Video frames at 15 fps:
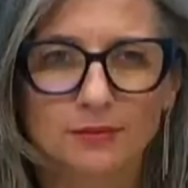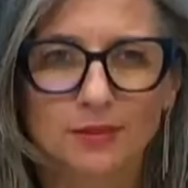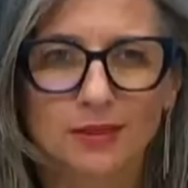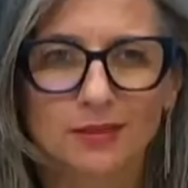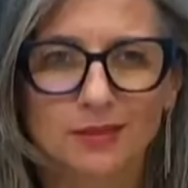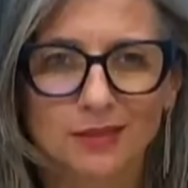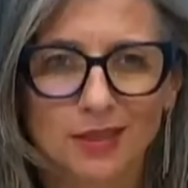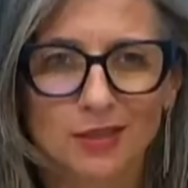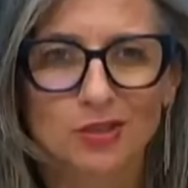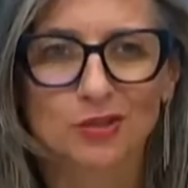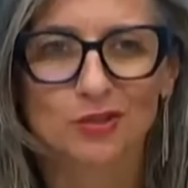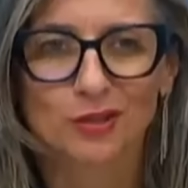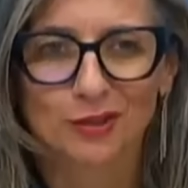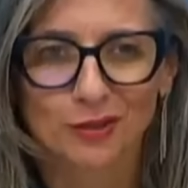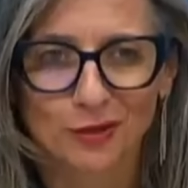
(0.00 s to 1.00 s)

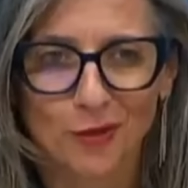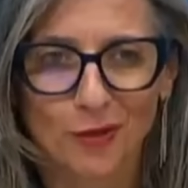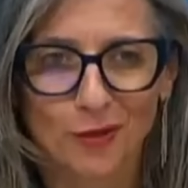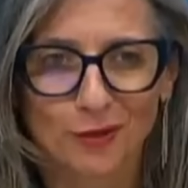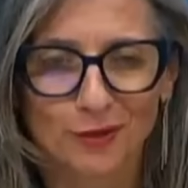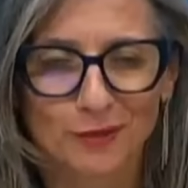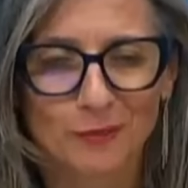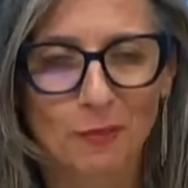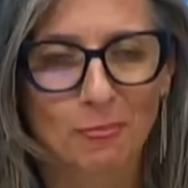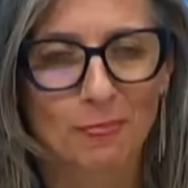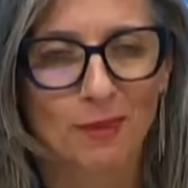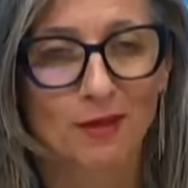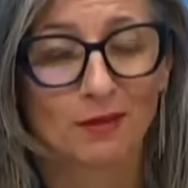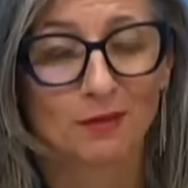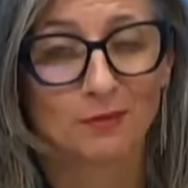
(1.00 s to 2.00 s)
international law
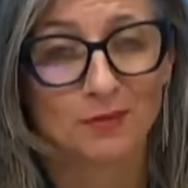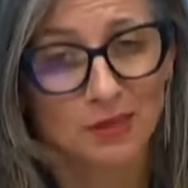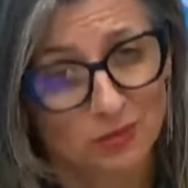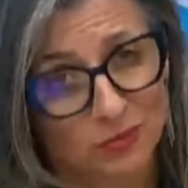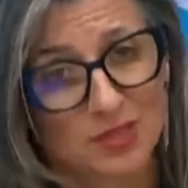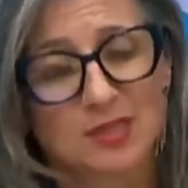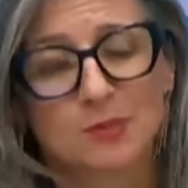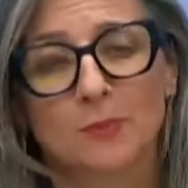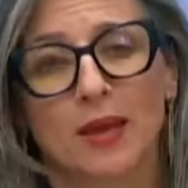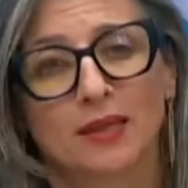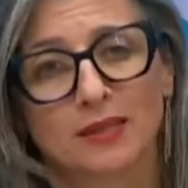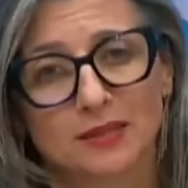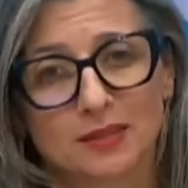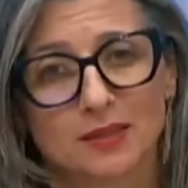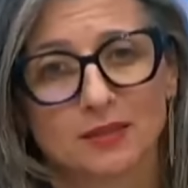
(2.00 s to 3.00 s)
been
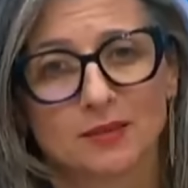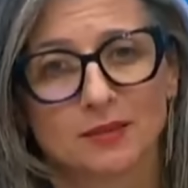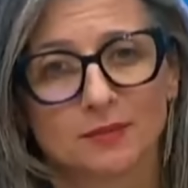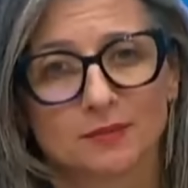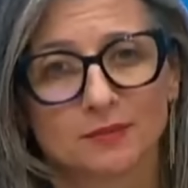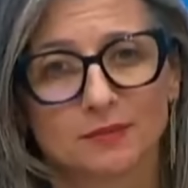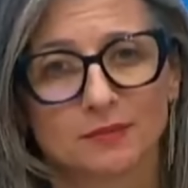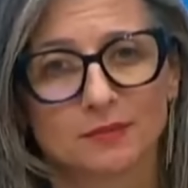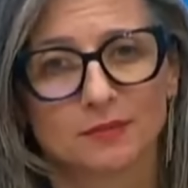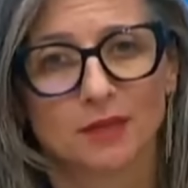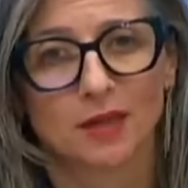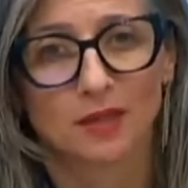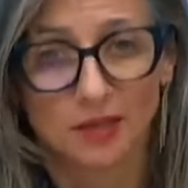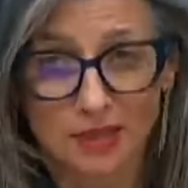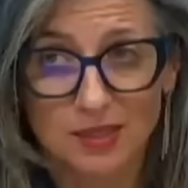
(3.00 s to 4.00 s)
respected,
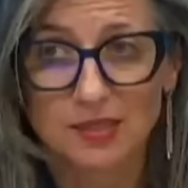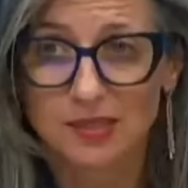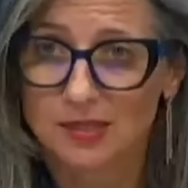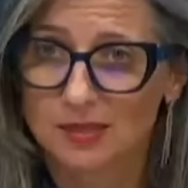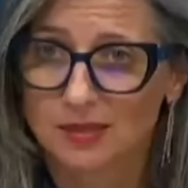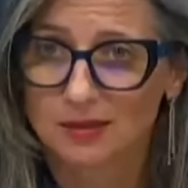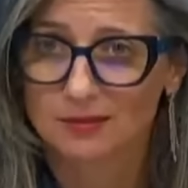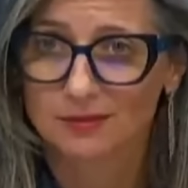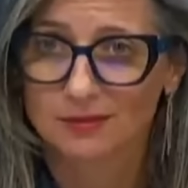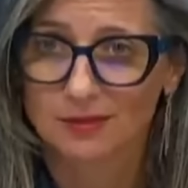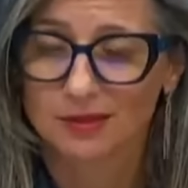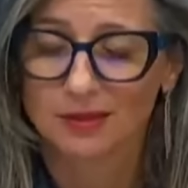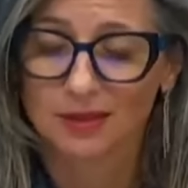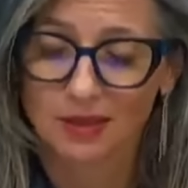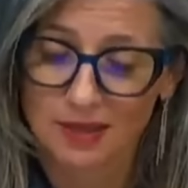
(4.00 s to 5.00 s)
at least
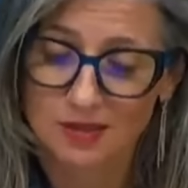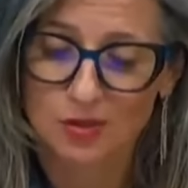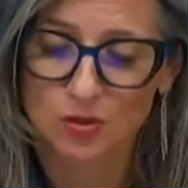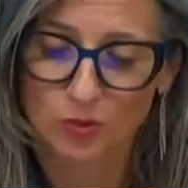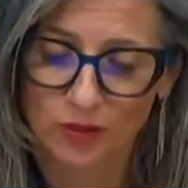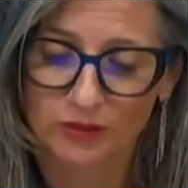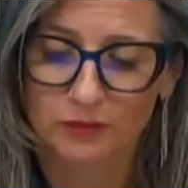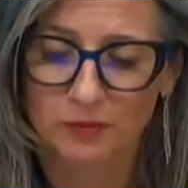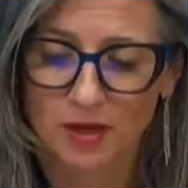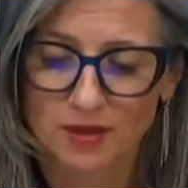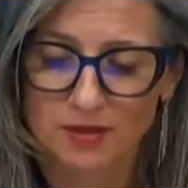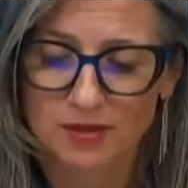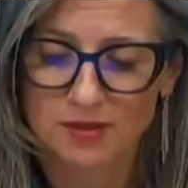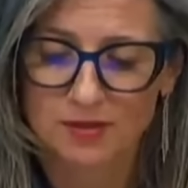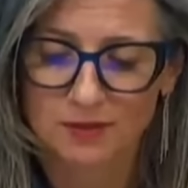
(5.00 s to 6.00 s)
in the last 12
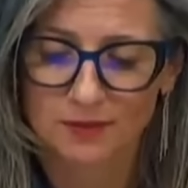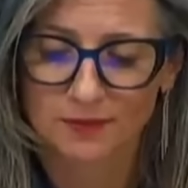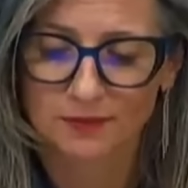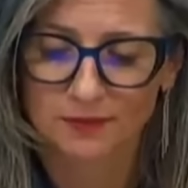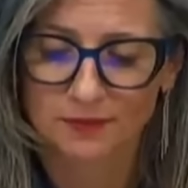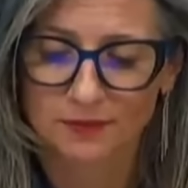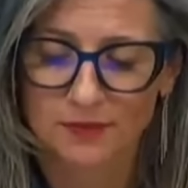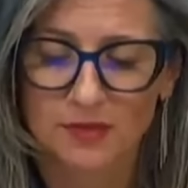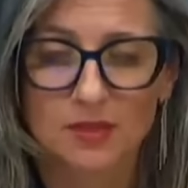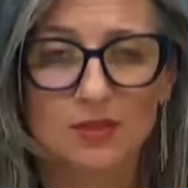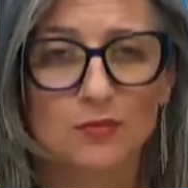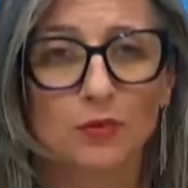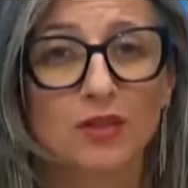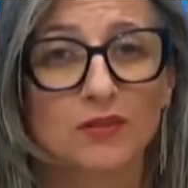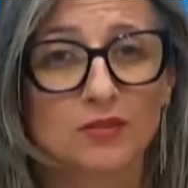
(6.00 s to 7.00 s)
months,
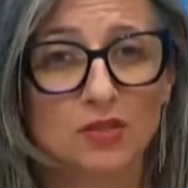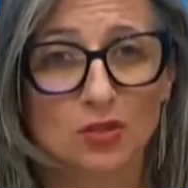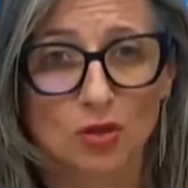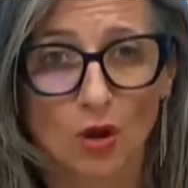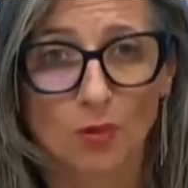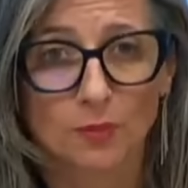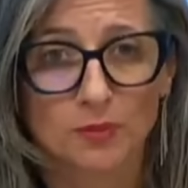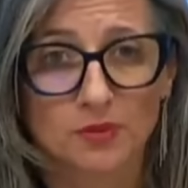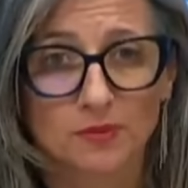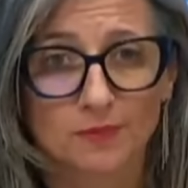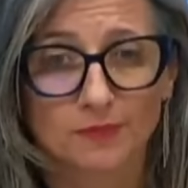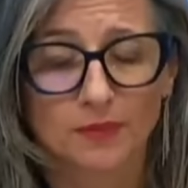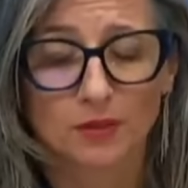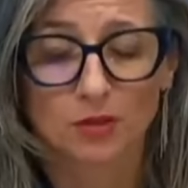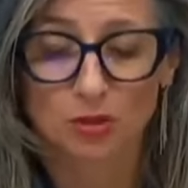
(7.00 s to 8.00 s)
this would have stopped.
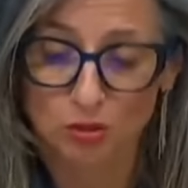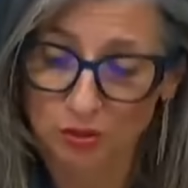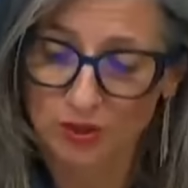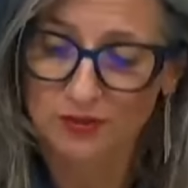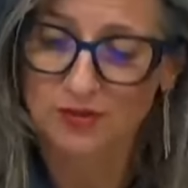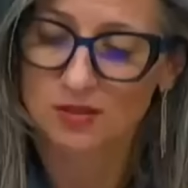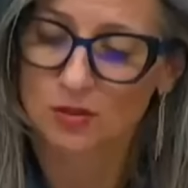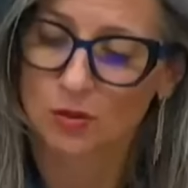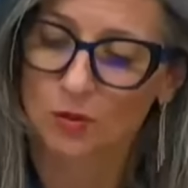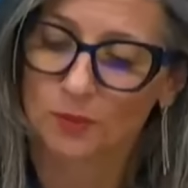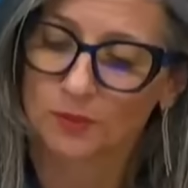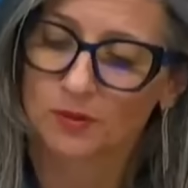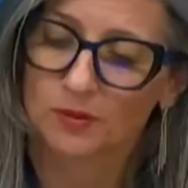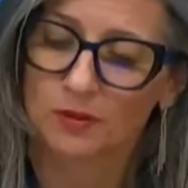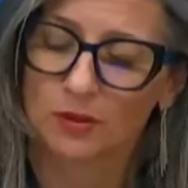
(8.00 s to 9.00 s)
It should have
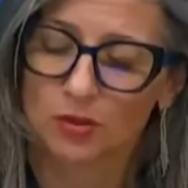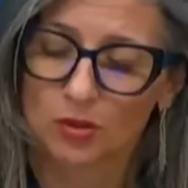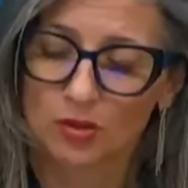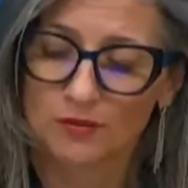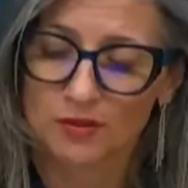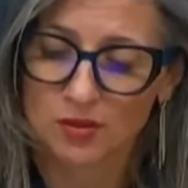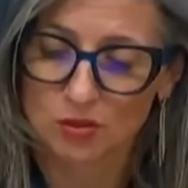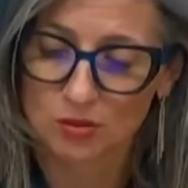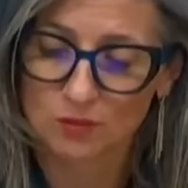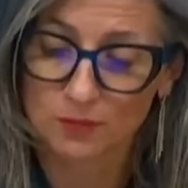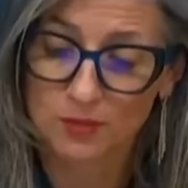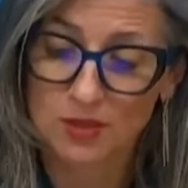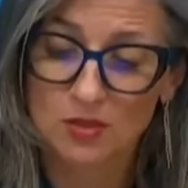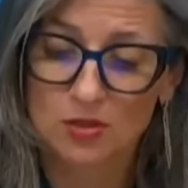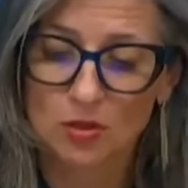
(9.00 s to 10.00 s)
stopped. It should have
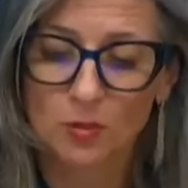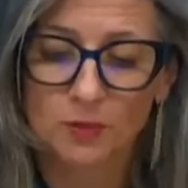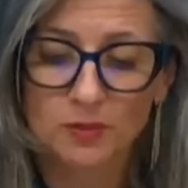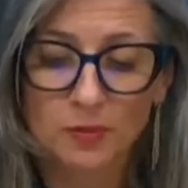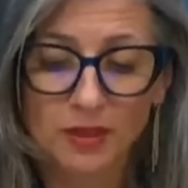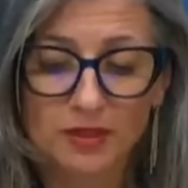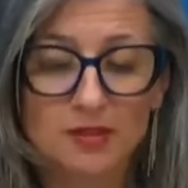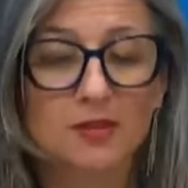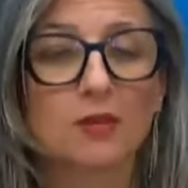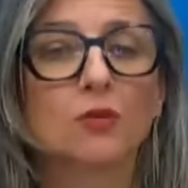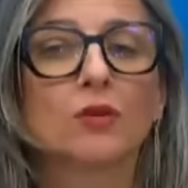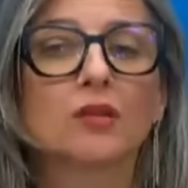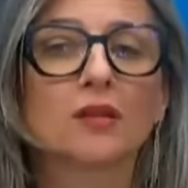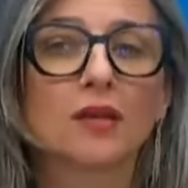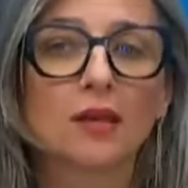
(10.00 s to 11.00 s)
been stopped by the
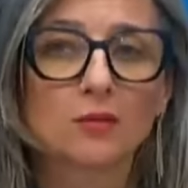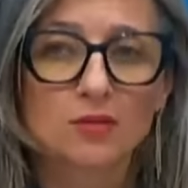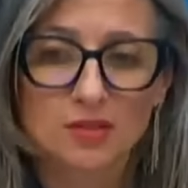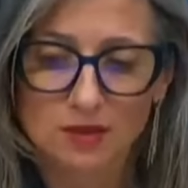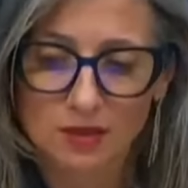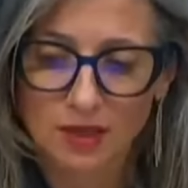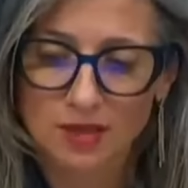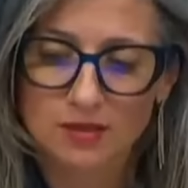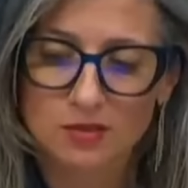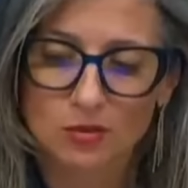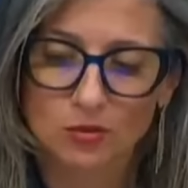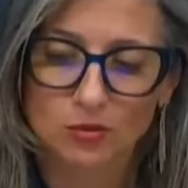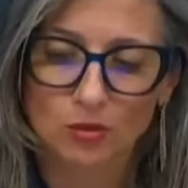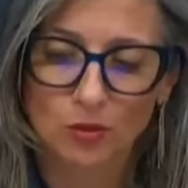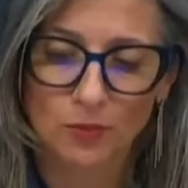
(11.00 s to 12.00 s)
Security Council last
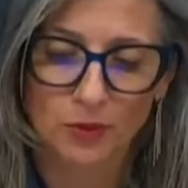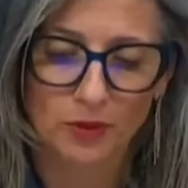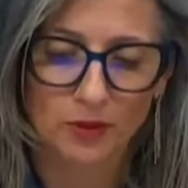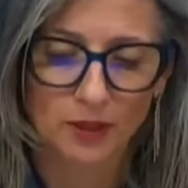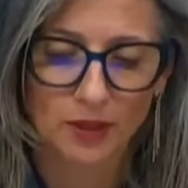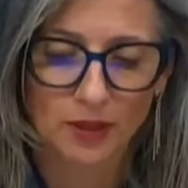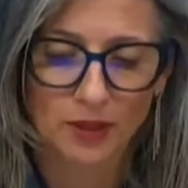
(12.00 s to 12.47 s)
October.